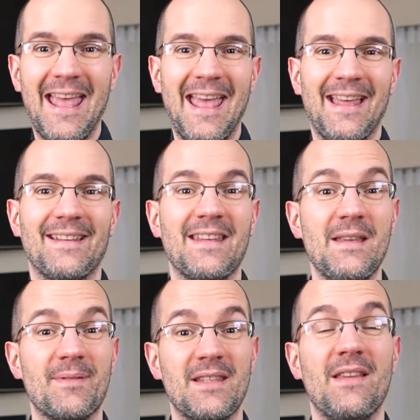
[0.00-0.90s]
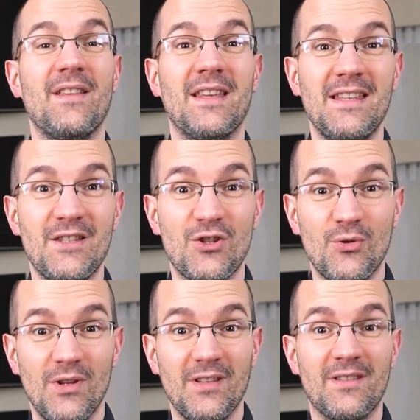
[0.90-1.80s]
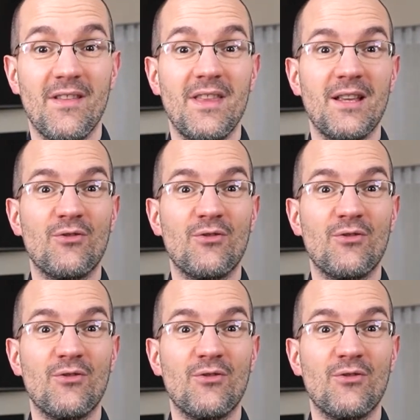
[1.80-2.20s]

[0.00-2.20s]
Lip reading: and keep saving into it the